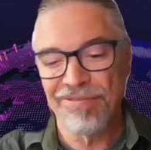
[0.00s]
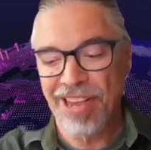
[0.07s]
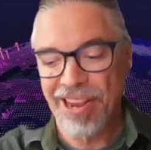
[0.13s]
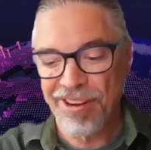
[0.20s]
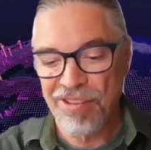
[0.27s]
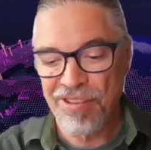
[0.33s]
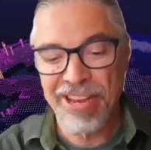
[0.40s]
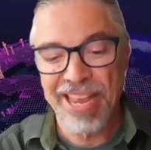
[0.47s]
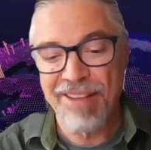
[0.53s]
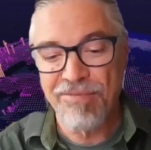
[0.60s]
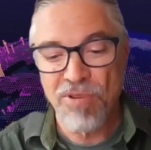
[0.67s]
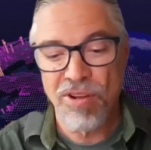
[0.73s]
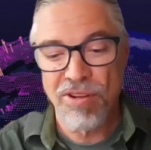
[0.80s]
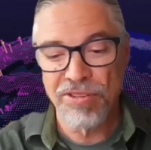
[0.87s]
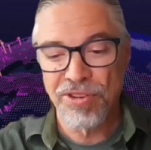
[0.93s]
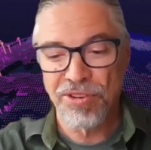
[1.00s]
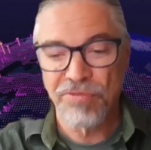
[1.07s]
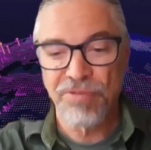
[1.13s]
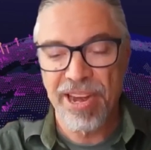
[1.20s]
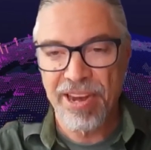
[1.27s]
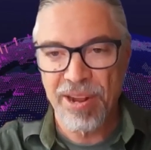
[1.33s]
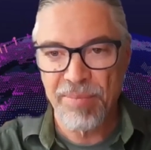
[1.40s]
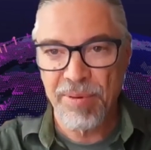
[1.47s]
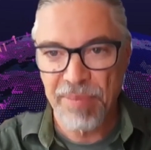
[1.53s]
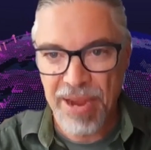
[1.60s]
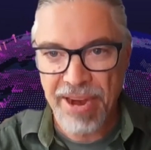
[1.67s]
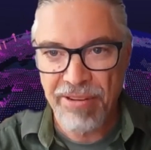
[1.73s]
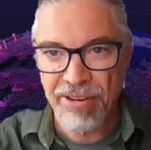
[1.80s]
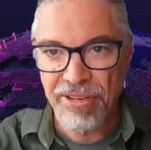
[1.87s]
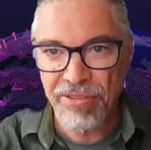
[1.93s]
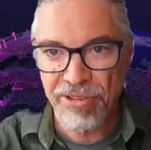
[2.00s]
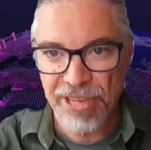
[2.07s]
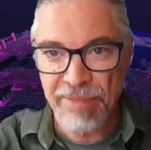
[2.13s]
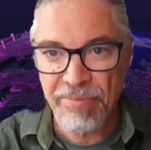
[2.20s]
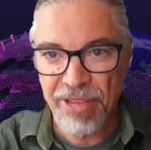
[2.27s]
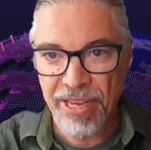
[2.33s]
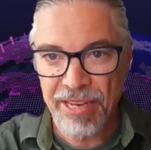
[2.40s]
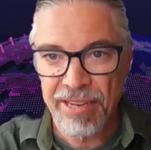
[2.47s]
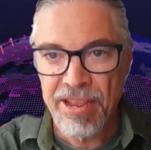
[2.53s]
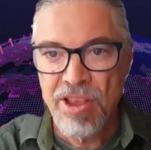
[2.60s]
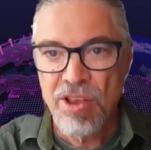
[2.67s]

I don't know, cave walls or writing on papyrus or something.